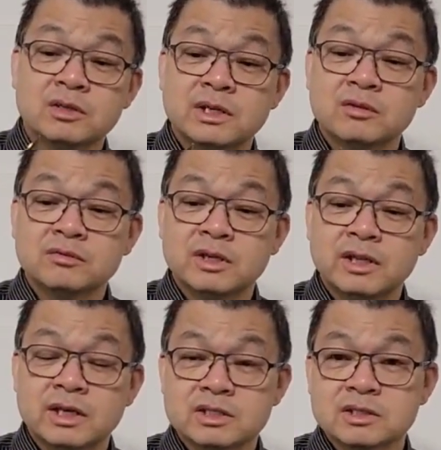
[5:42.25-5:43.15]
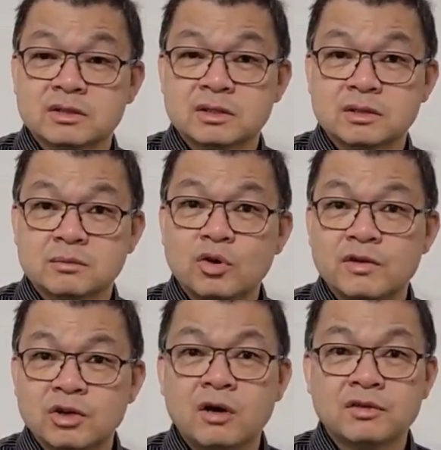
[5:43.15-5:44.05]
They think it's more of
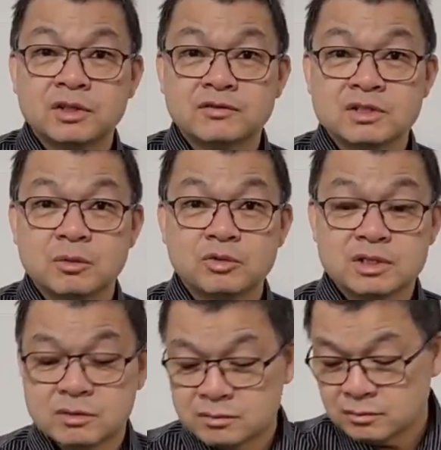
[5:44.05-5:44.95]
a novelty for some reason.